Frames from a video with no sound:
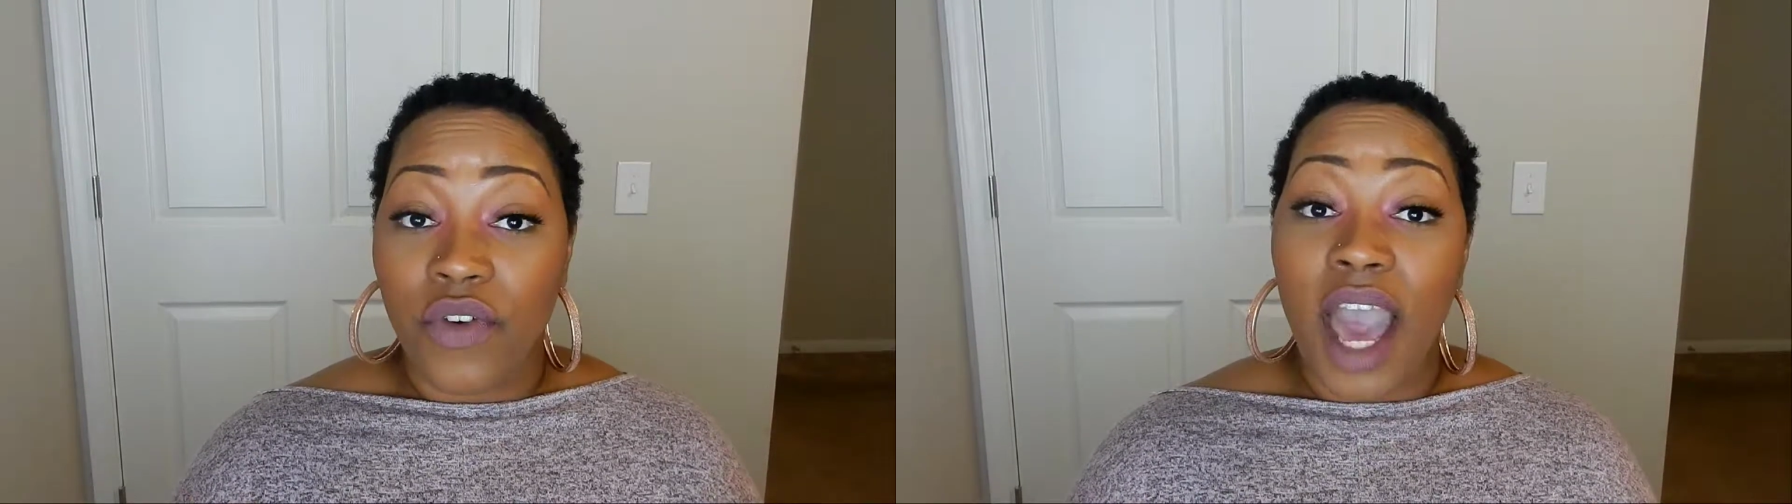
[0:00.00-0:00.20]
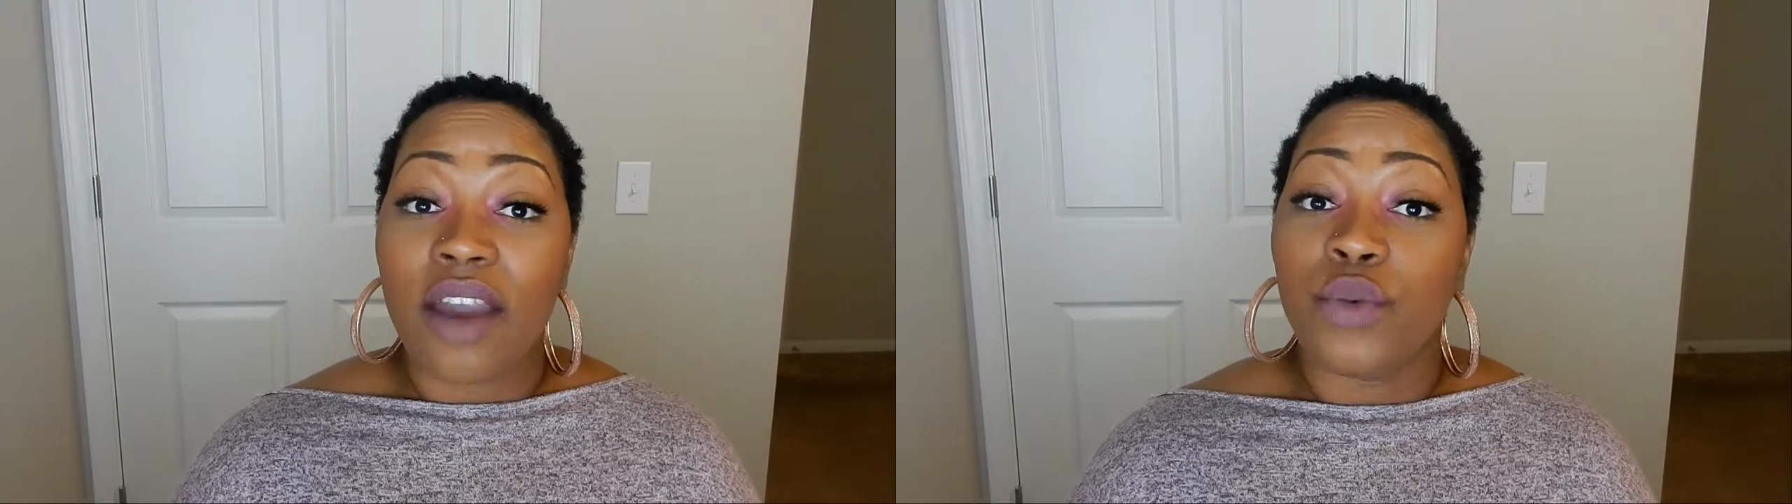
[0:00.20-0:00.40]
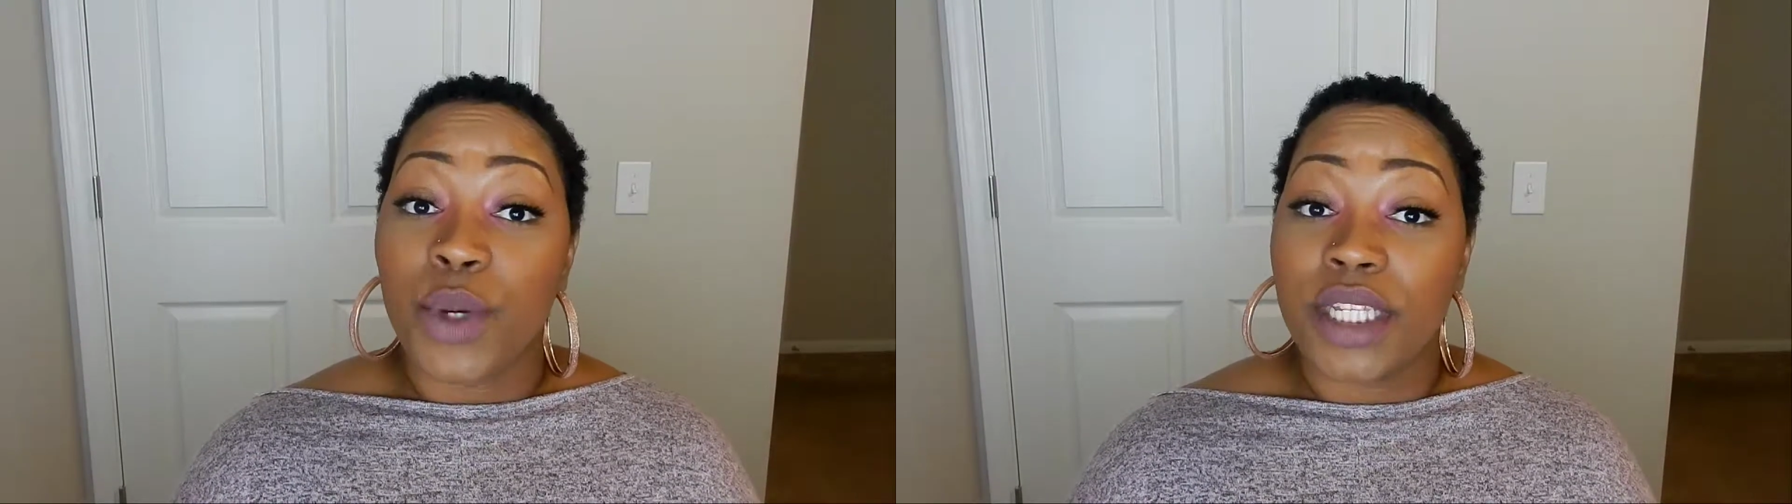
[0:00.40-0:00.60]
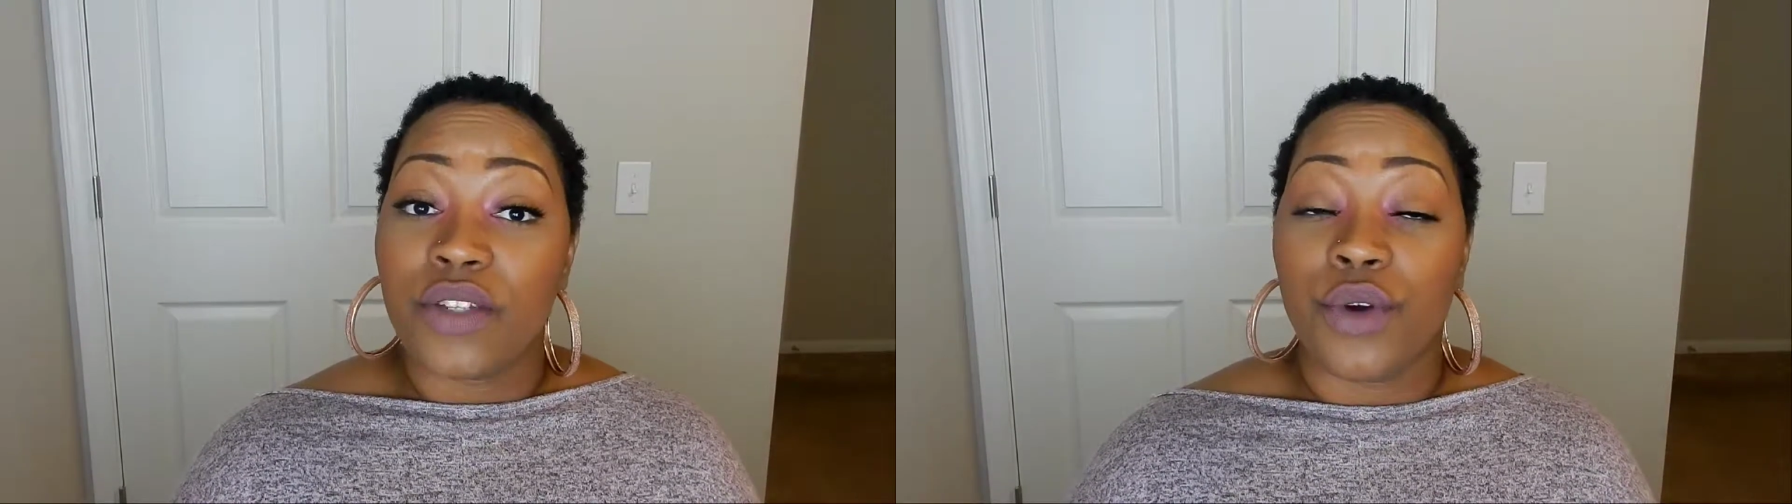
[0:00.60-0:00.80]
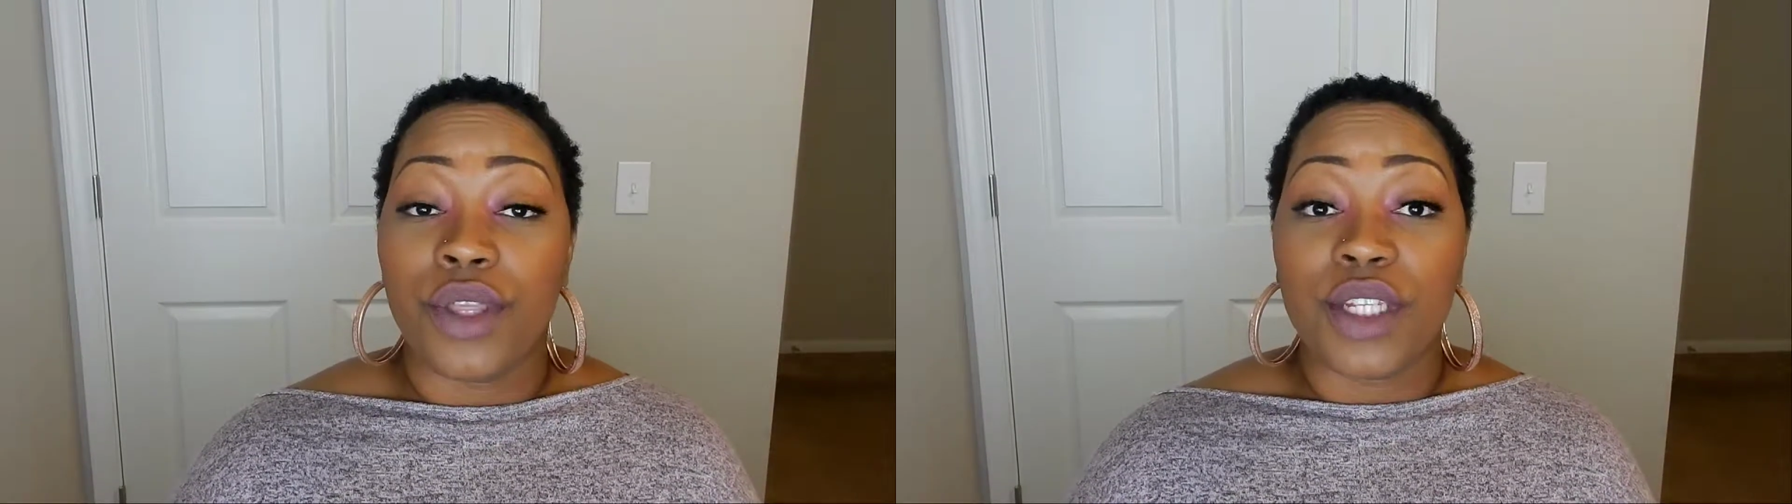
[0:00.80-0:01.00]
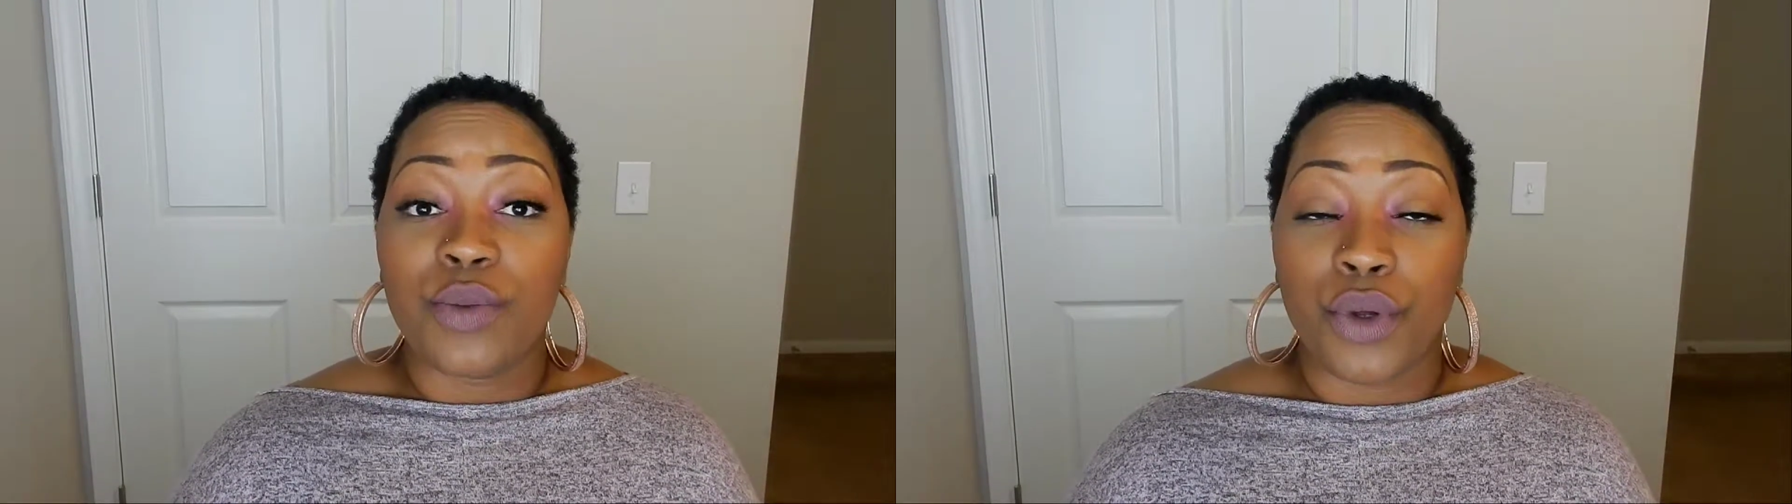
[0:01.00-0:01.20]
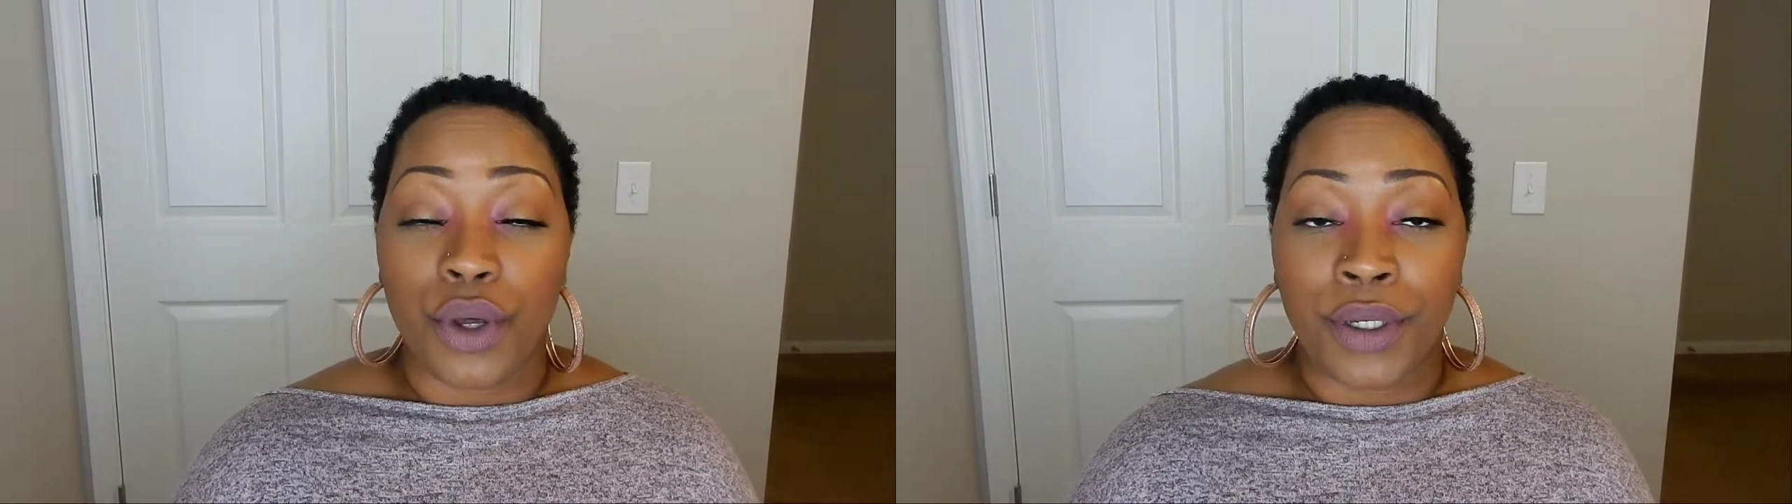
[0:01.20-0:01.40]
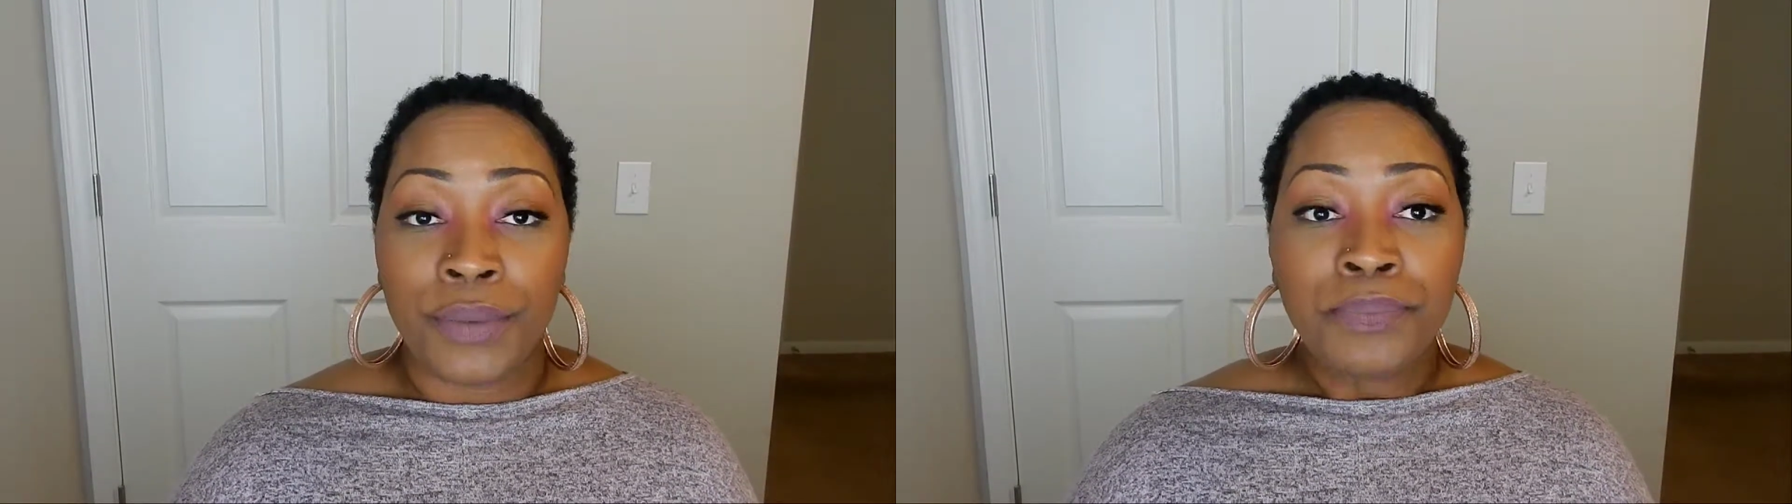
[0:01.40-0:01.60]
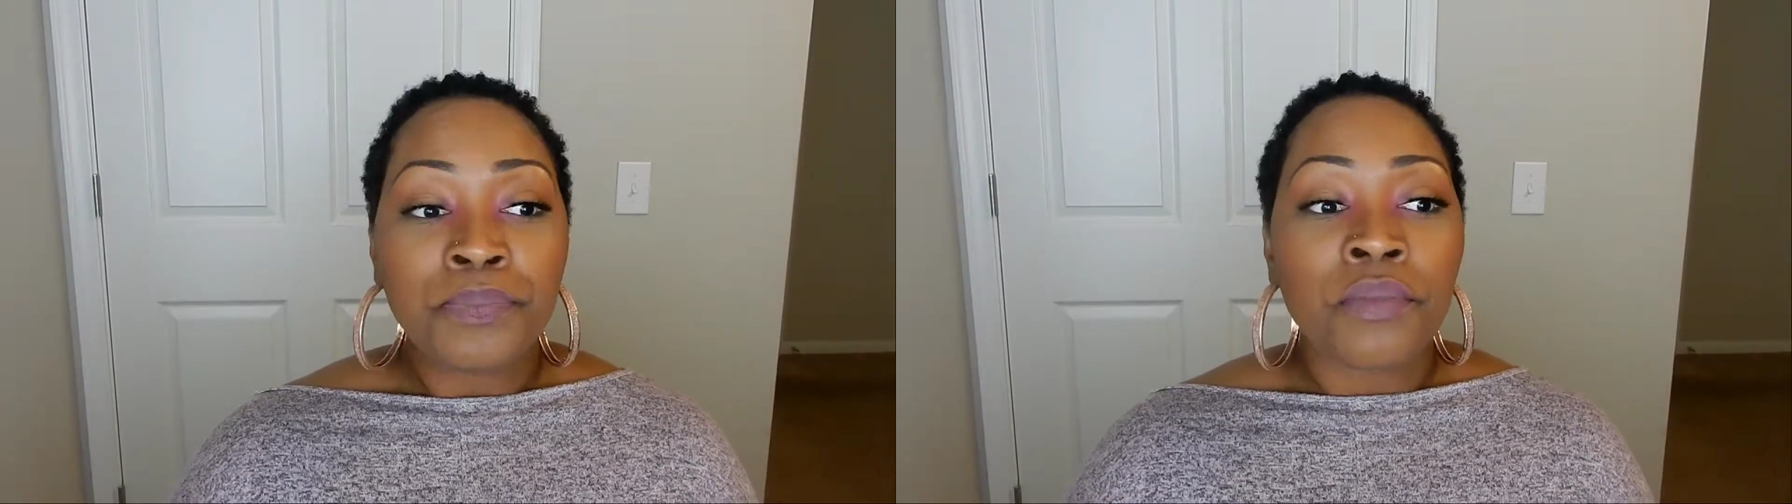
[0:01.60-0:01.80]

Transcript: 5 weeks for this book.